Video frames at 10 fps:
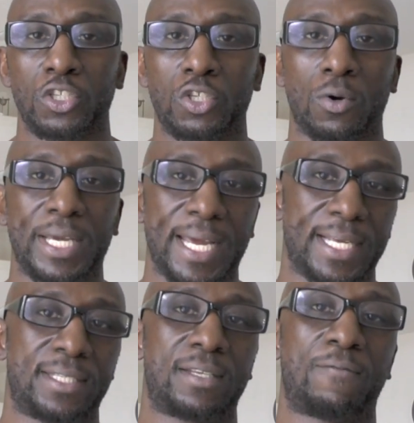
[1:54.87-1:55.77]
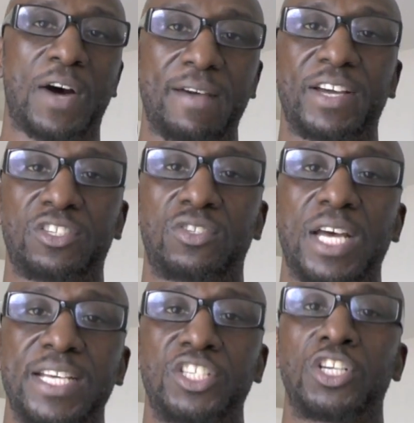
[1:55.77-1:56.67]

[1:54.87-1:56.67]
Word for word: So again, it's five exercises.